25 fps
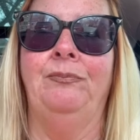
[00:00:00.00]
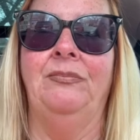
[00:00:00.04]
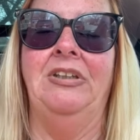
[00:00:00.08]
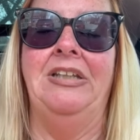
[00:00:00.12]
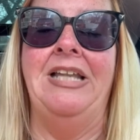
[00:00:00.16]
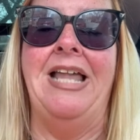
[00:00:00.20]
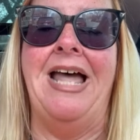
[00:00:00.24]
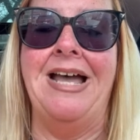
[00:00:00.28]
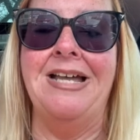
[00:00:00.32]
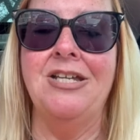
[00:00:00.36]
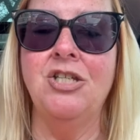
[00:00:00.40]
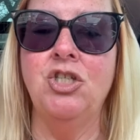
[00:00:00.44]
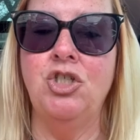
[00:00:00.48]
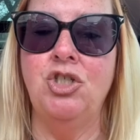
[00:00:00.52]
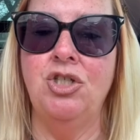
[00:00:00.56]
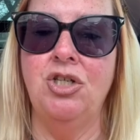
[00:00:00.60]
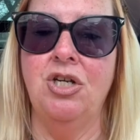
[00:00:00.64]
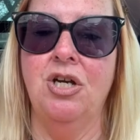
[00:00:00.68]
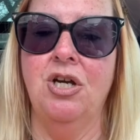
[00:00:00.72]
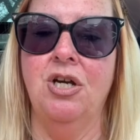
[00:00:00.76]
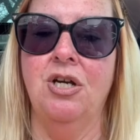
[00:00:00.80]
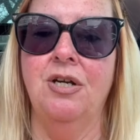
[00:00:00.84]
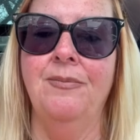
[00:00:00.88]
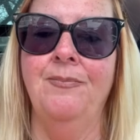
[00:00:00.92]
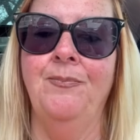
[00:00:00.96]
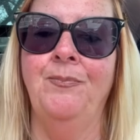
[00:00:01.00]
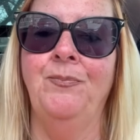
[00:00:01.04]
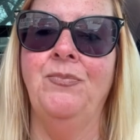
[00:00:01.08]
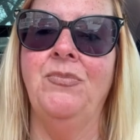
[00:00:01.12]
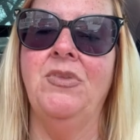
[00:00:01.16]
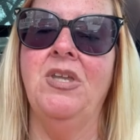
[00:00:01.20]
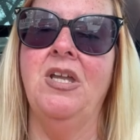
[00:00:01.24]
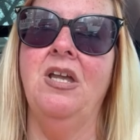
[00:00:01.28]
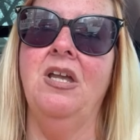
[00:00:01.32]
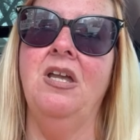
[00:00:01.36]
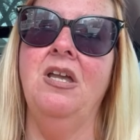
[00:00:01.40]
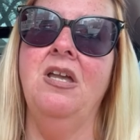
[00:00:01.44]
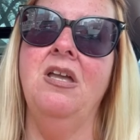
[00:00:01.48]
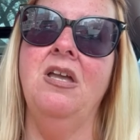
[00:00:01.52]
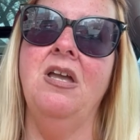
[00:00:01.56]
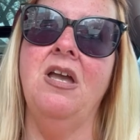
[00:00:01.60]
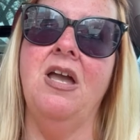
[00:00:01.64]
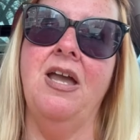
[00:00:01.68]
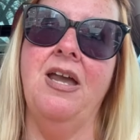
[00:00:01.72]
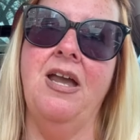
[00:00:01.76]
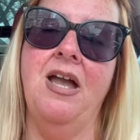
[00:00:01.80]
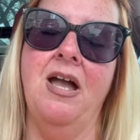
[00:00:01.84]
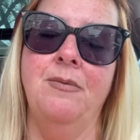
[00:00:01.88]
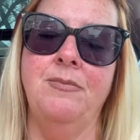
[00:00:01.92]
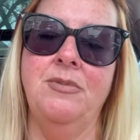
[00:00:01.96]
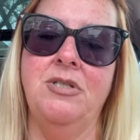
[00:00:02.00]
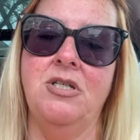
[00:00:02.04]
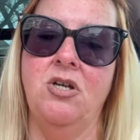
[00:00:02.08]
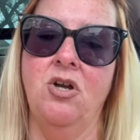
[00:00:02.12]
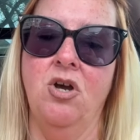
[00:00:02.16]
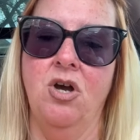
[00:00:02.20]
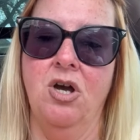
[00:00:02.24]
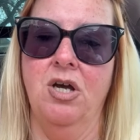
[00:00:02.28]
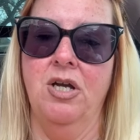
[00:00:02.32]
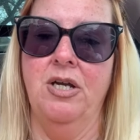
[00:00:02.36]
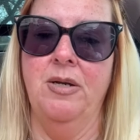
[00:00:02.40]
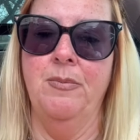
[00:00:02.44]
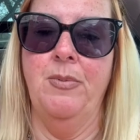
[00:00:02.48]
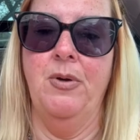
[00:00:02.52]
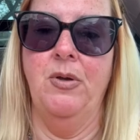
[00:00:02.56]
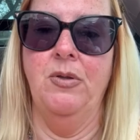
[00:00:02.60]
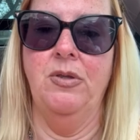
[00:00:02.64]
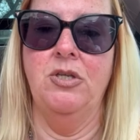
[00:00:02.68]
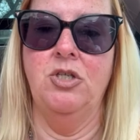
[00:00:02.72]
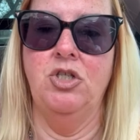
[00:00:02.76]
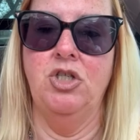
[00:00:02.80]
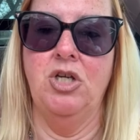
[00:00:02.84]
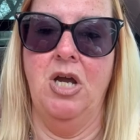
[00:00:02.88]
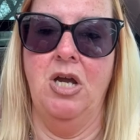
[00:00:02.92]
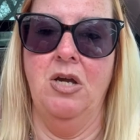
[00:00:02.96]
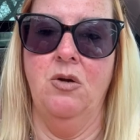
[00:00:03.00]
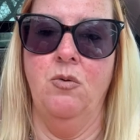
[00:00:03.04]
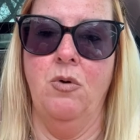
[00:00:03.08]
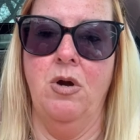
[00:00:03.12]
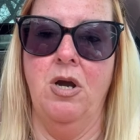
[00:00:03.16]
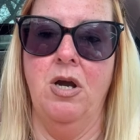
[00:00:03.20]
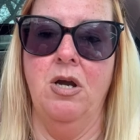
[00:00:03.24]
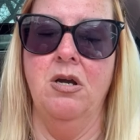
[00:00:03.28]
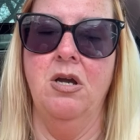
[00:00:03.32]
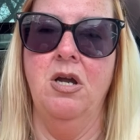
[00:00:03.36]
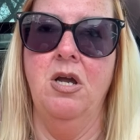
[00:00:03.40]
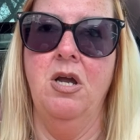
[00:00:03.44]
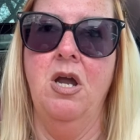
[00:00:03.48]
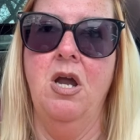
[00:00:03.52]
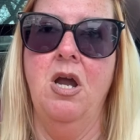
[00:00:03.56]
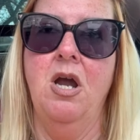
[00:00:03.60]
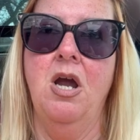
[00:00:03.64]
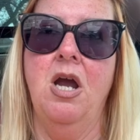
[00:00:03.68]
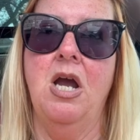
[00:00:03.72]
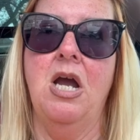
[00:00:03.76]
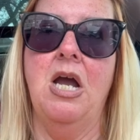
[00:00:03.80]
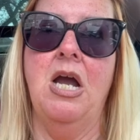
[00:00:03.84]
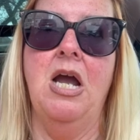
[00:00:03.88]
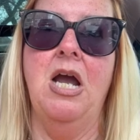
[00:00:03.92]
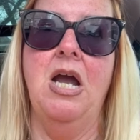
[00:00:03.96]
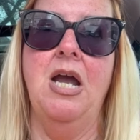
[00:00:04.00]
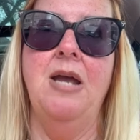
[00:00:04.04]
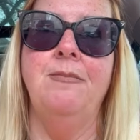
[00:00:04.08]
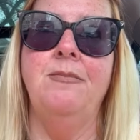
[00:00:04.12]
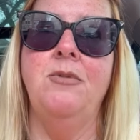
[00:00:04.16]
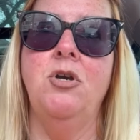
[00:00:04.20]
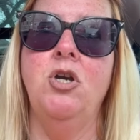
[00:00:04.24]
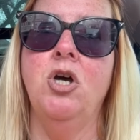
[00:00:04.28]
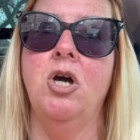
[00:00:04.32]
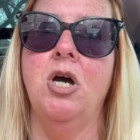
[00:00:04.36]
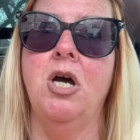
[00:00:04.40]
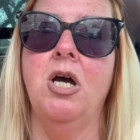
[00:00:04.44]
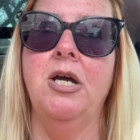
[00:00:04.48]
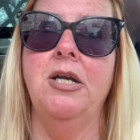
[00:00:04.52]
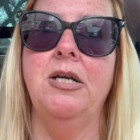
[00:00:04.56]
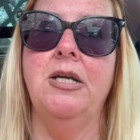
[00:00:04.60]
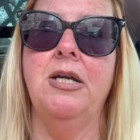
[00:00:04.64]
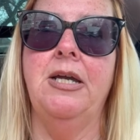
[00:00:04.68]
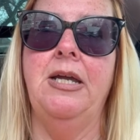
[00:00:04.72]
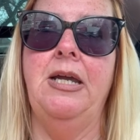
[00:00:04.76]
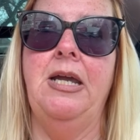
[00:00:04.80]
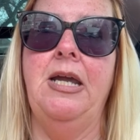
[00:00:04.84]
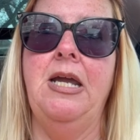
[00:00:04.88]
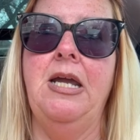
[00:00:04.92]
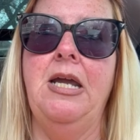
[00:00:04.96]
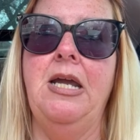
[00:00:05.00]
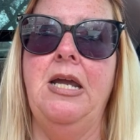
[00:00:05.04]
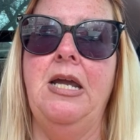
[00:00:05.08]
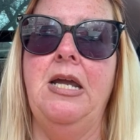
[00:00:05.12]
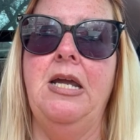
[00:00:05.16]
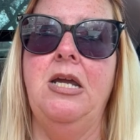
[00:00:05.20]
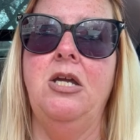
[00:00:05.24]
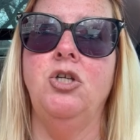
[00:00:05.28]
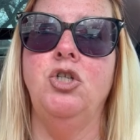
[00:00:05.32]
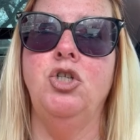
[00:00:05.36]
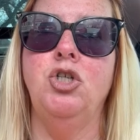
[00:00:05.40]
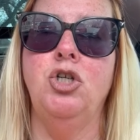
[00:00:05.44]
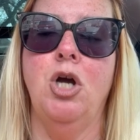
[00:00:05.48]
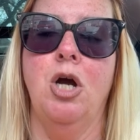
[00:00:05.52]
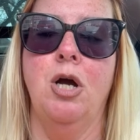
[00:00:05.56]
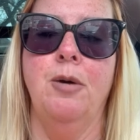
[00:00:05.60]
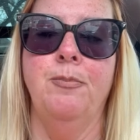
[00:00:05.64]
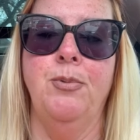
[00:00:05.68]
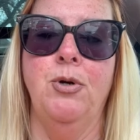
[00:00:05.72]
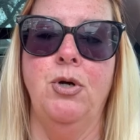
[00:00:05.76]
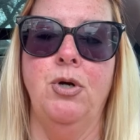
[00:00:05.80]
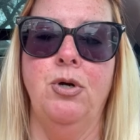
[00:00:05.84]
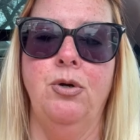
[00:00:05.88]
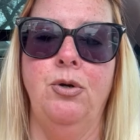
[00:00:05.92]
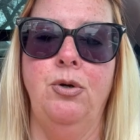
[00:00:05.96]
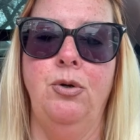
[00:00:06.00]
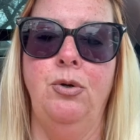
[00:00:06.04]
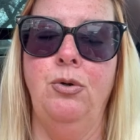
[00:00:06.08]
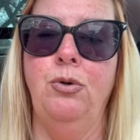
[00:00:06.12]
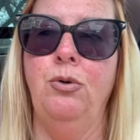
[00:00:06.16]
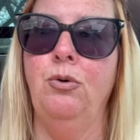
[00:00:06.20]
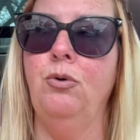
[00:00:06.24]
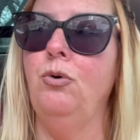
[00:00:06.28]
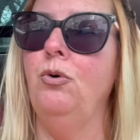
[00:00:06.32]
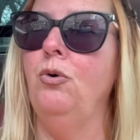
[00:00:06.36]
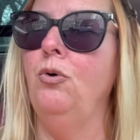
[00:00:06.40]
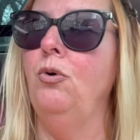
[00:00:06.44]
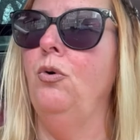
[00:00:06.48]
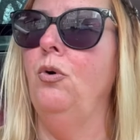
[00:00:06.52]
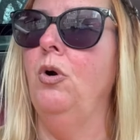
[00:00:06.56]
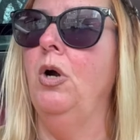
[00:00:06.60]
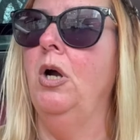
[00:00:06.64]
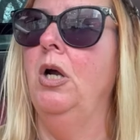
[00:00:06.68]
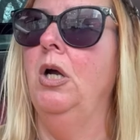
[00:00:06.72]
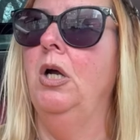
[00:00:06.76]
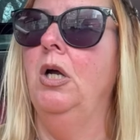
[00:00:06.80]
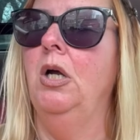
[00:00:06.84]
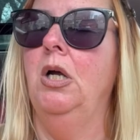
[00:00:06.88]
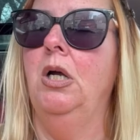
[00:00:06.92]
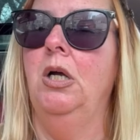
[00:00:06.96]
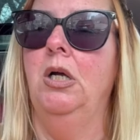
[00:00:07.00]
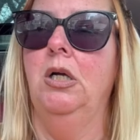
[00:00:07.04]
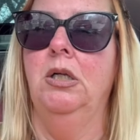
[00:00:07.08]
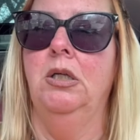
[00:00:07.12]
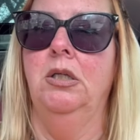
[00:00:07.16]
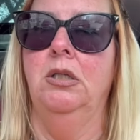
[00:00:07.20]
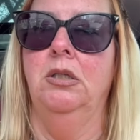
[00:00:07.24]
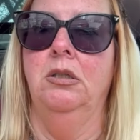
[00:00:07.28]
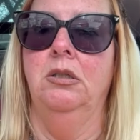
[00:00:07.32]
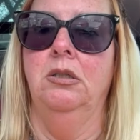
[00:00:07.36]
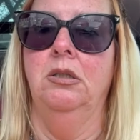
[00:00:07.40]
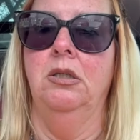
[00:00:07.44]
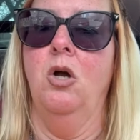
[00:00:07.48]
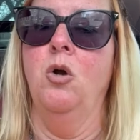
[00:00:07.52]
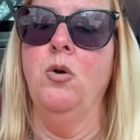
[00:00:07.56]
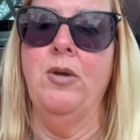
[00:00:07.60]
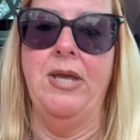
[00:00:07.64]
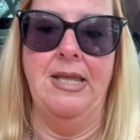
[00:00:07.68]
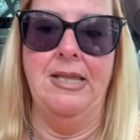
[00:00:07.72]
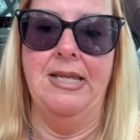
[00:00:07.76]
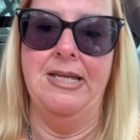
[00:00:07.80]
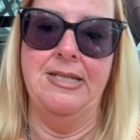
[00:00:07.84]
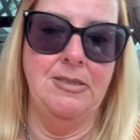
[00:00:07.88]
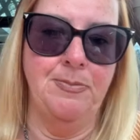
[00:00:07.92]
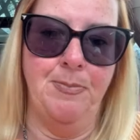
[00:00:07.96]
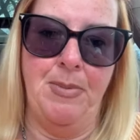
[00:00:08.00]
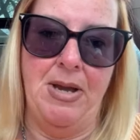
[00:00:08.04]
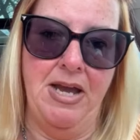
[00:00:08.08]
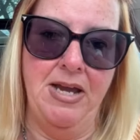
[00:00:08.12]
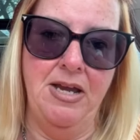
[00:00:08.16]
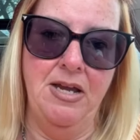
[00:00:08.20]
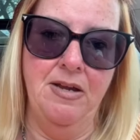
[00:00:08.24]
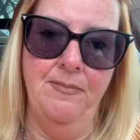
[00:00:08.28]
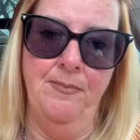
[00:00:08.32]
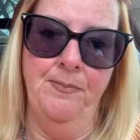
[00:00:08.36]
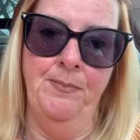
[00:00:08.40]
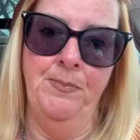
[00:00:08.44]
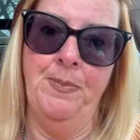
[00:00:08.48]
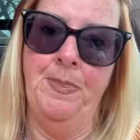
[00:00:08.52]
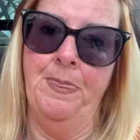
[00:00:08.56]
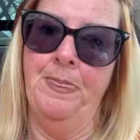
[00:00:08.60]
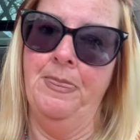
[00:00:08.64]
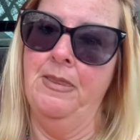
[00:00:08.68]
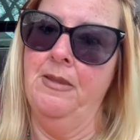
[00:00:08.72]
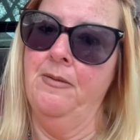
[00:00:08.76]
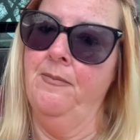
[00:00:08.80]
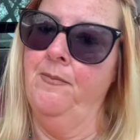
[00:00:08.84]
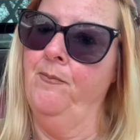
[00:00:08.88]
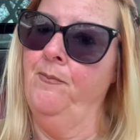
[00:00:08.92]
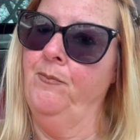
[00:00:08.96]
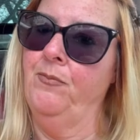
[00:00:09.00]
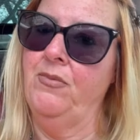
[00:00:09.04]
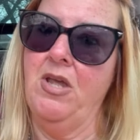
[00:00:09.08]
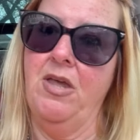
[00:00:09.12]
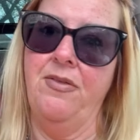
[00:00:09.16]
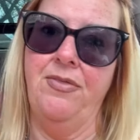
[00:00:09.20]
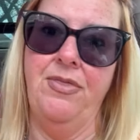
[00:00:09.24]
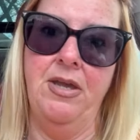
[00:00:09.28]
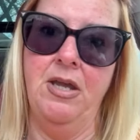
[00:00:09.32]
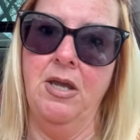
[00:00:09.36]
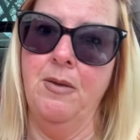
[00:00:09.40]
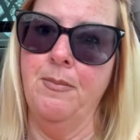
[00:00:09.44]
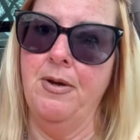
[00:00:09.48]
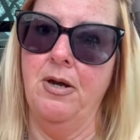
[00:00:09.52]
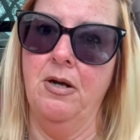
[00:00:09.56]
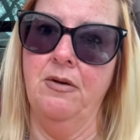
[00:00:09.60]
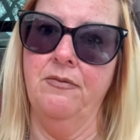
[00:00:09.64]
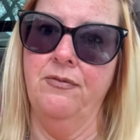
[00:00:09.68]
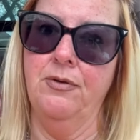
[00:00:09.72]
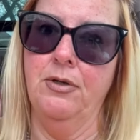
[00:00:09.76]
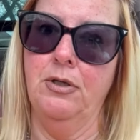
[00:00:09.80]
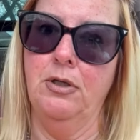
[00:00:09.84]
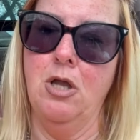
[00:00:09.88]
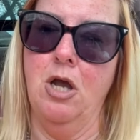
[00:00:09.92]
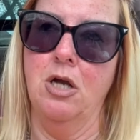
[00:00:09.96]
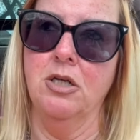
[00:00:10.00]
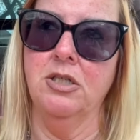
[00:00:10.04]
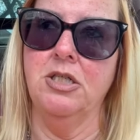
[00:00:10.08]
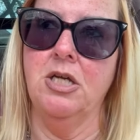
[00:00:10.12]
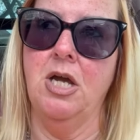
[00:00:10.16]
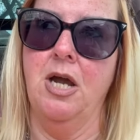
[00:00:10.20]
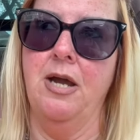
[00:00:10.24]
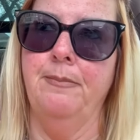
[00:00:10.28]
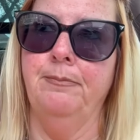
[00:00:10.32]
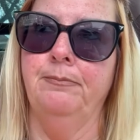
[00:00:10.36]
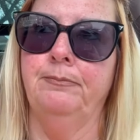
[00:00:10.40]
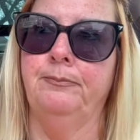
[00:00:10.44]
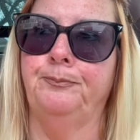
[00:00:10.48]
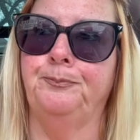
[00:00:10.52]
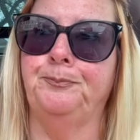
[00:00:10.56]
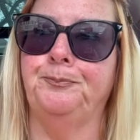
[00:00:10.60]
Last year, I hemmed and hawed about the Jaguar. I'm not a shopper who, okay, let's buy it. I think about it for a long time.